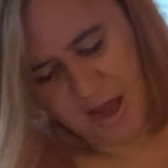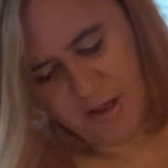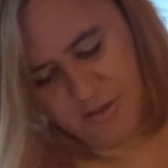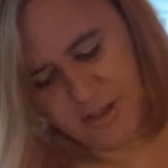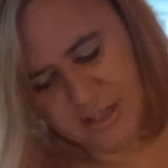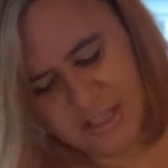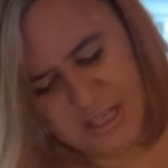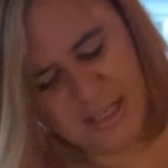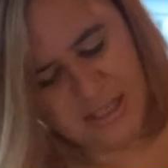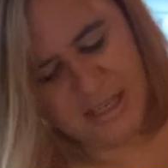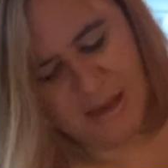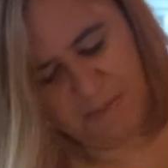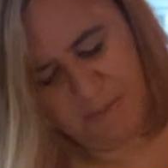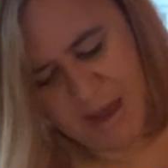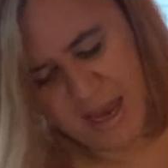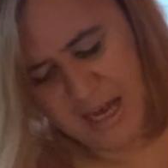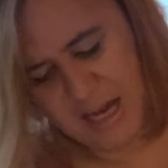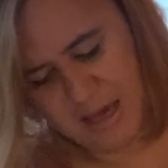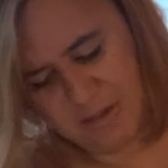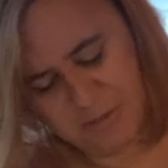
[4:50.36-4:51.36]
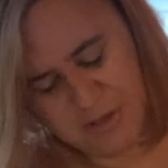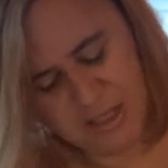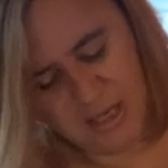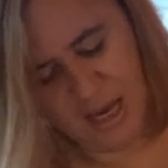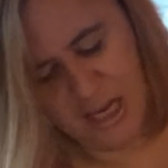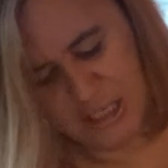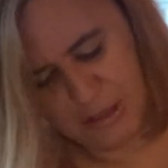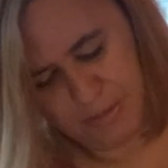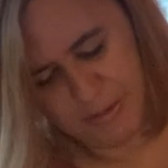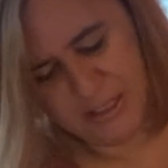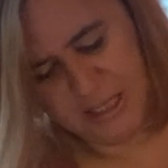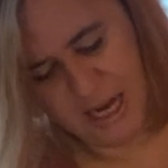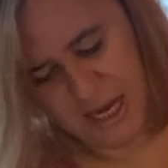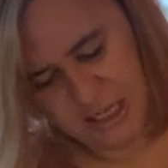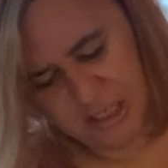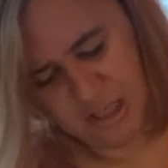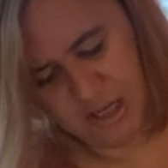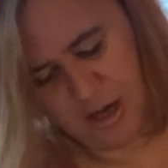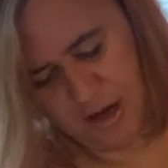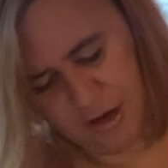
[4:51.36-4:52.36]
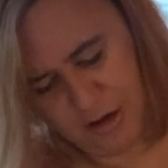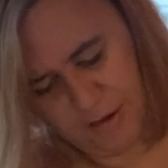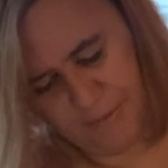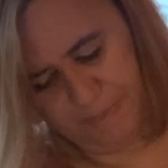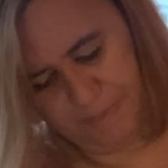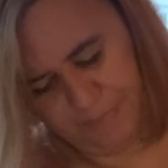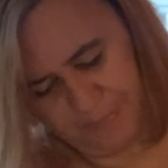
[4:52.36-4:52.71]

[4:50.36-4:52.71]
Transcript: This is a medium-sized potato.